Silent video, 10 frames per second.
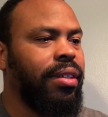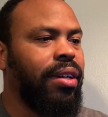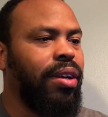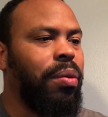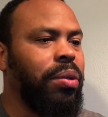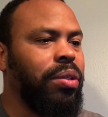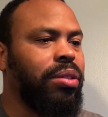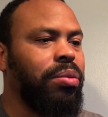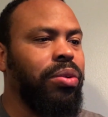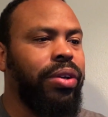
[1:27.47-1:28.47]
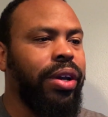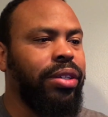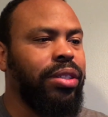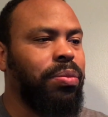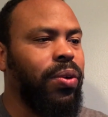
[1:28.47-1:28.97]
along with some new
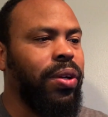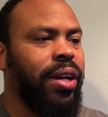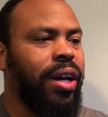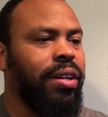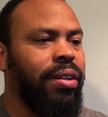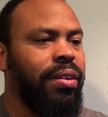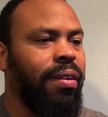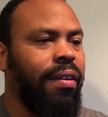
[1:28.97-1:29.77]
characters, more than likely.